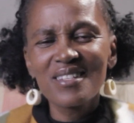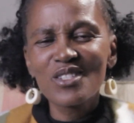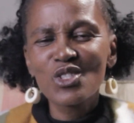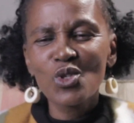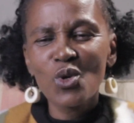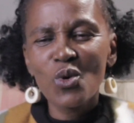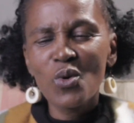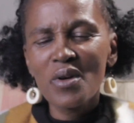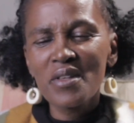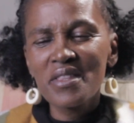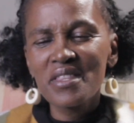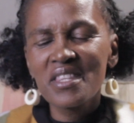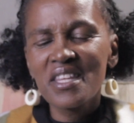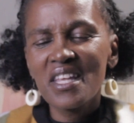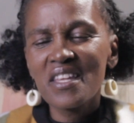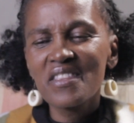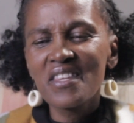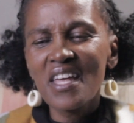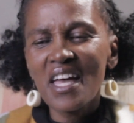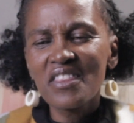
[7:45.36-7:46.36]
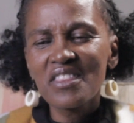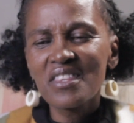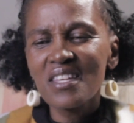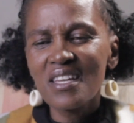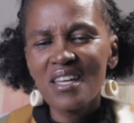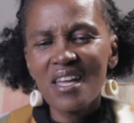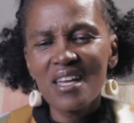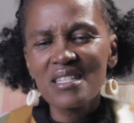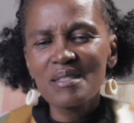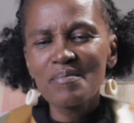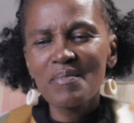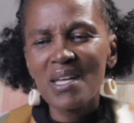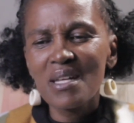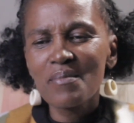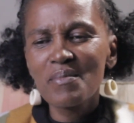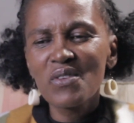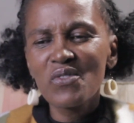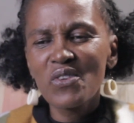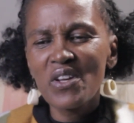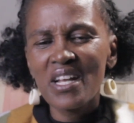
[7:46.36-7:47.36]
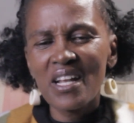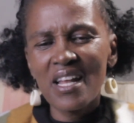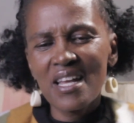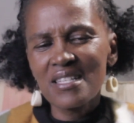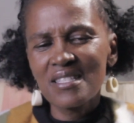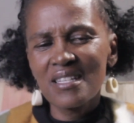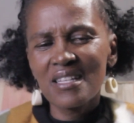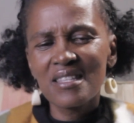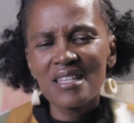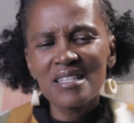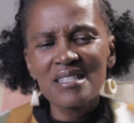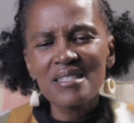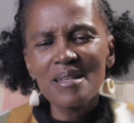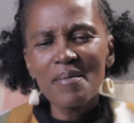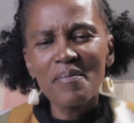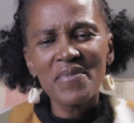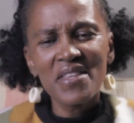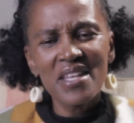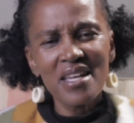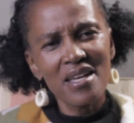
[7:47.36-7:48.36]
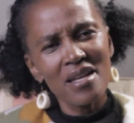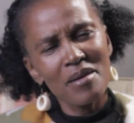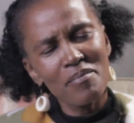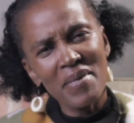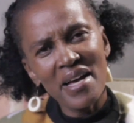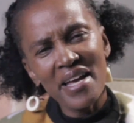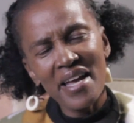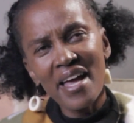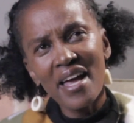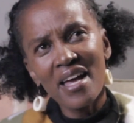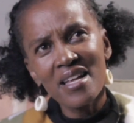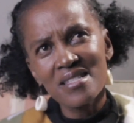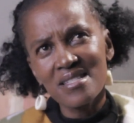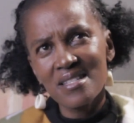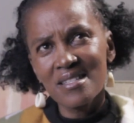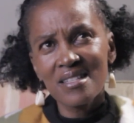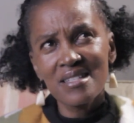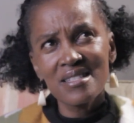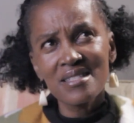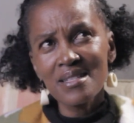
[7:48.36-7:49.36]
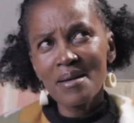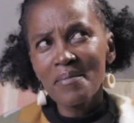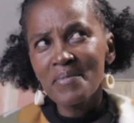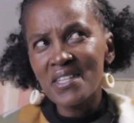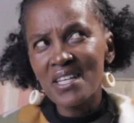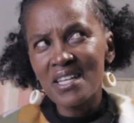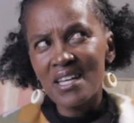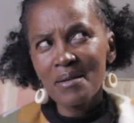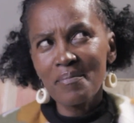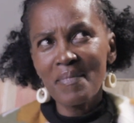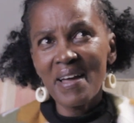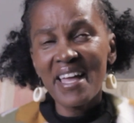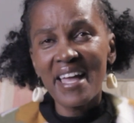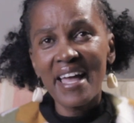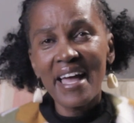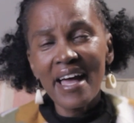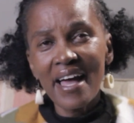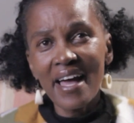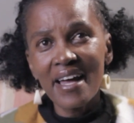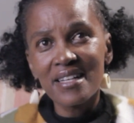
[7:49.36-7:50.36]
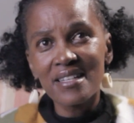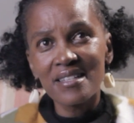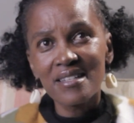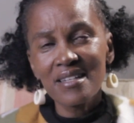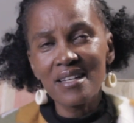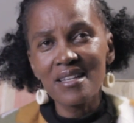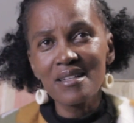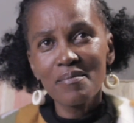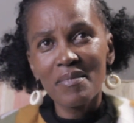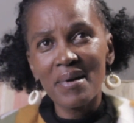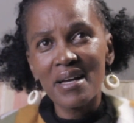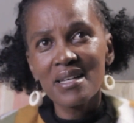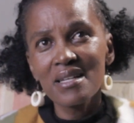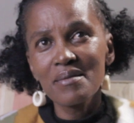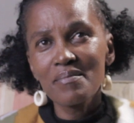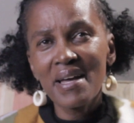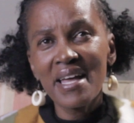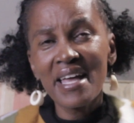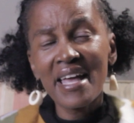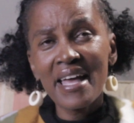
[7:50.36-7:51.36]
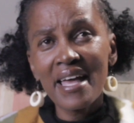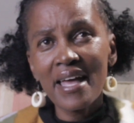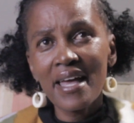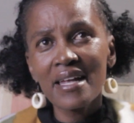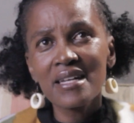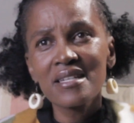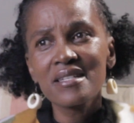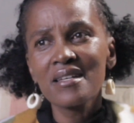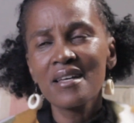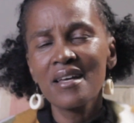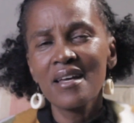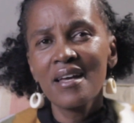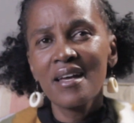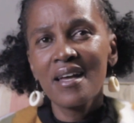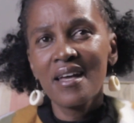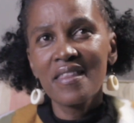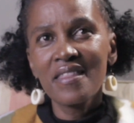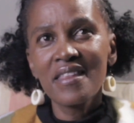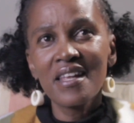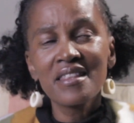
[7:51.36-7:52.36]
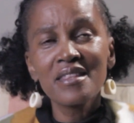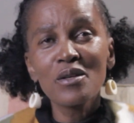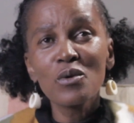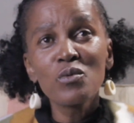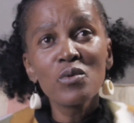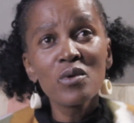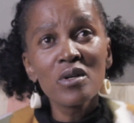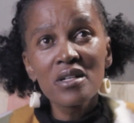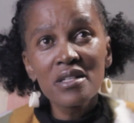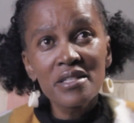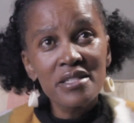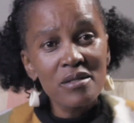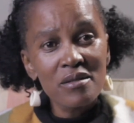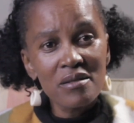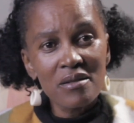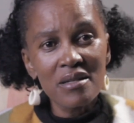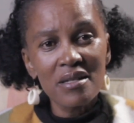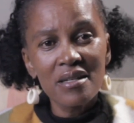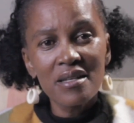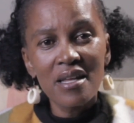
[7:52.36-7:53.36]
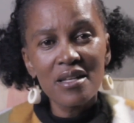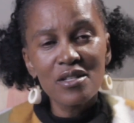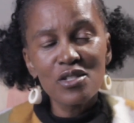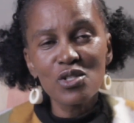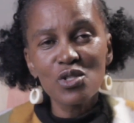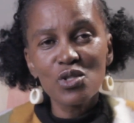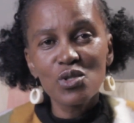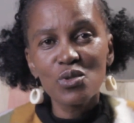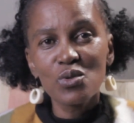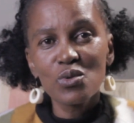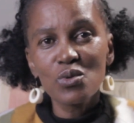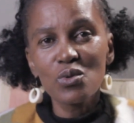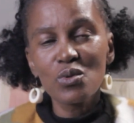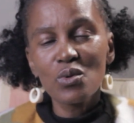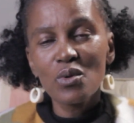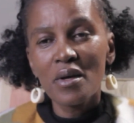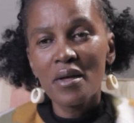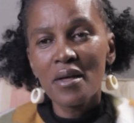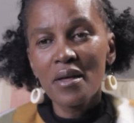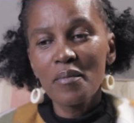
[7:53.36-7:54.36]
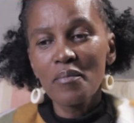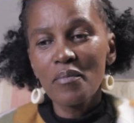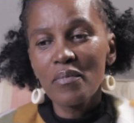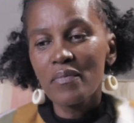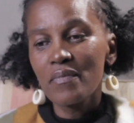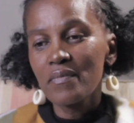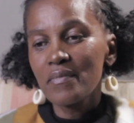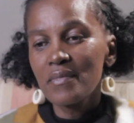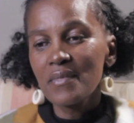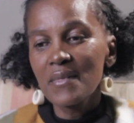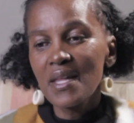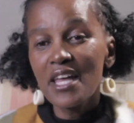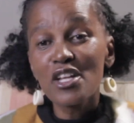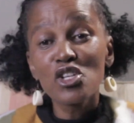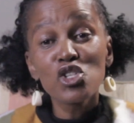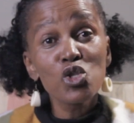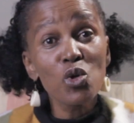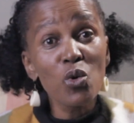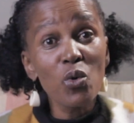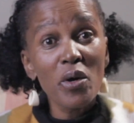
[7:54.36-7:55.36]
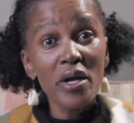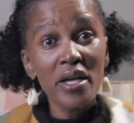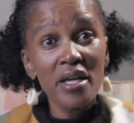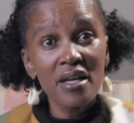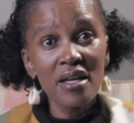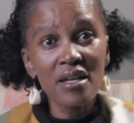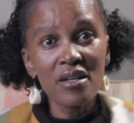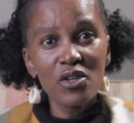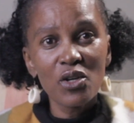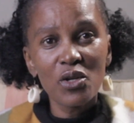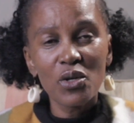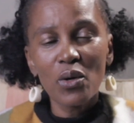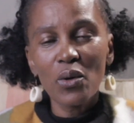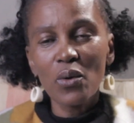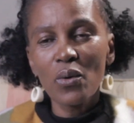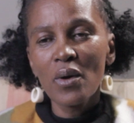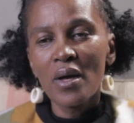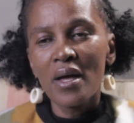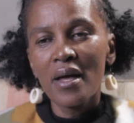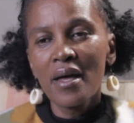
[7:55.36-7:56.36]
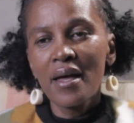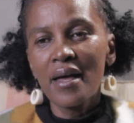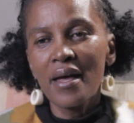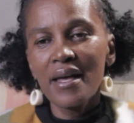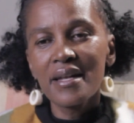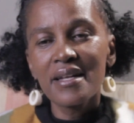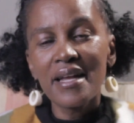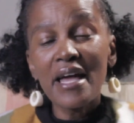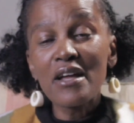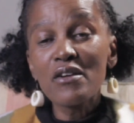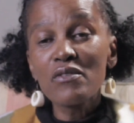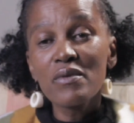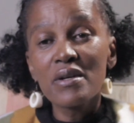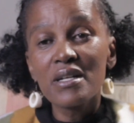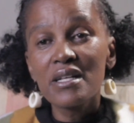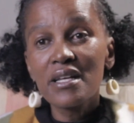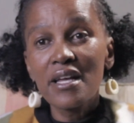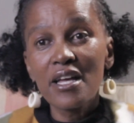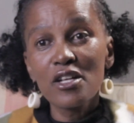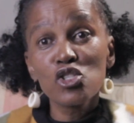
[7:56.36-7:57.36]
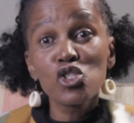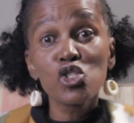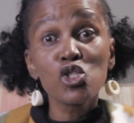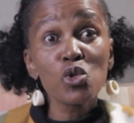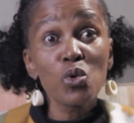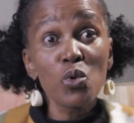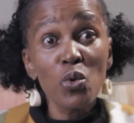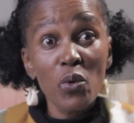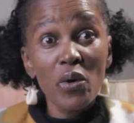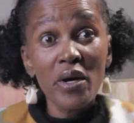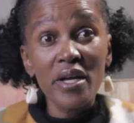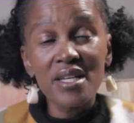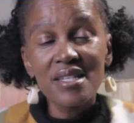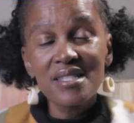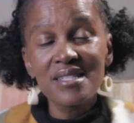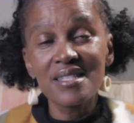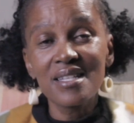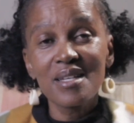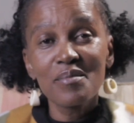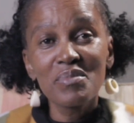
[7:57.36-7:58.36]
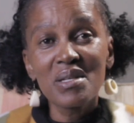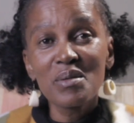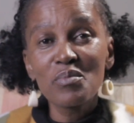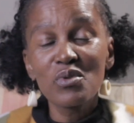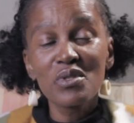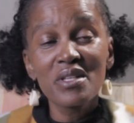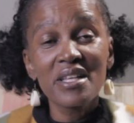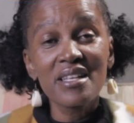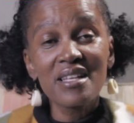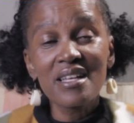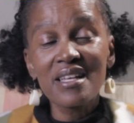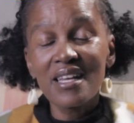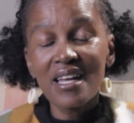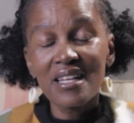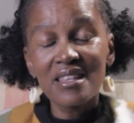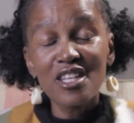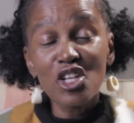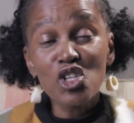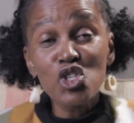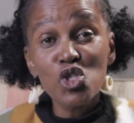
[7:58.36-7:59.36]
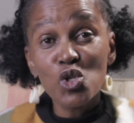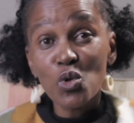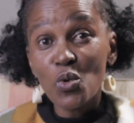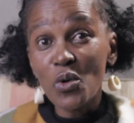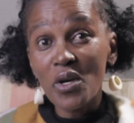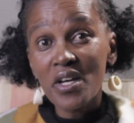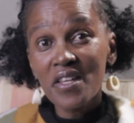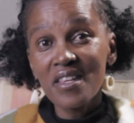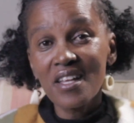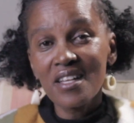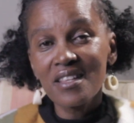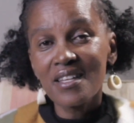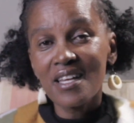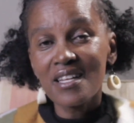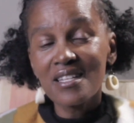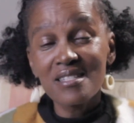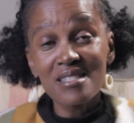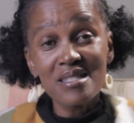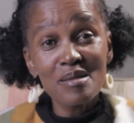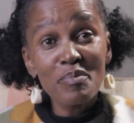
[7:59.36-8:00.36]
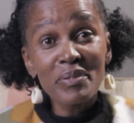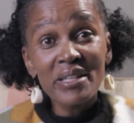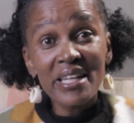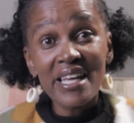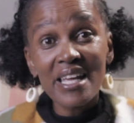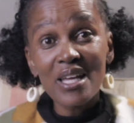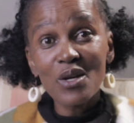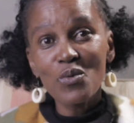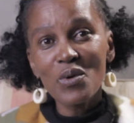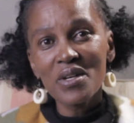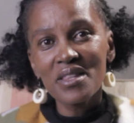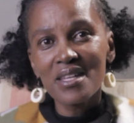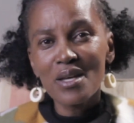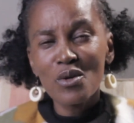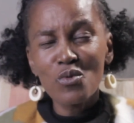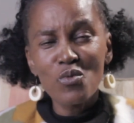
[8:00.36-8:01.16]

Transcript: so that thing has made me realize that there's something in my hands and there's something in my head that the world needs to enjoy, you know. And I really enjoy seeing people get the joy that they display when